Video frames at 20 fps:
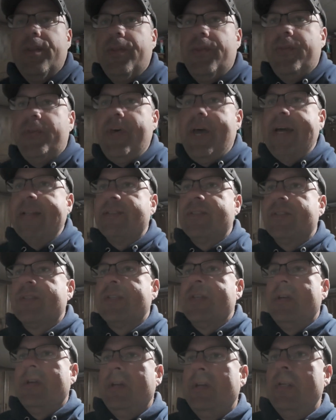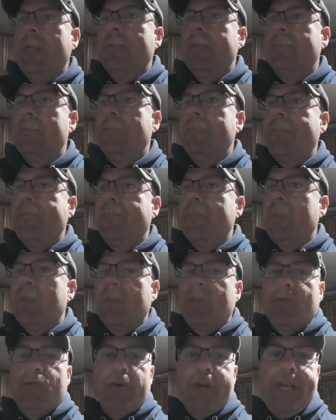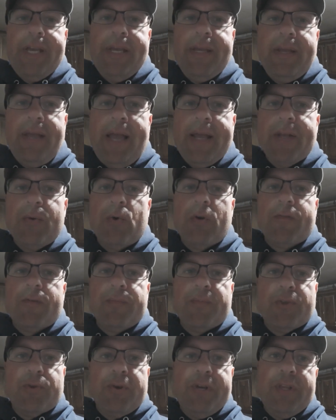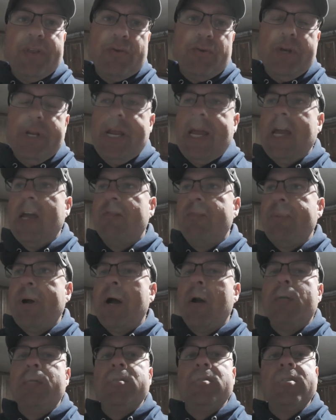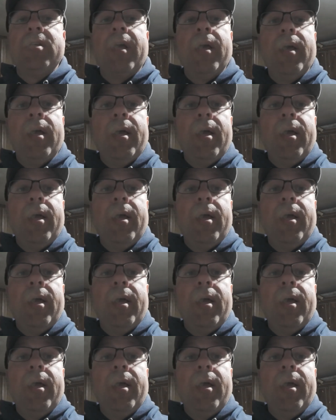that's anywhere from 3.5 pounds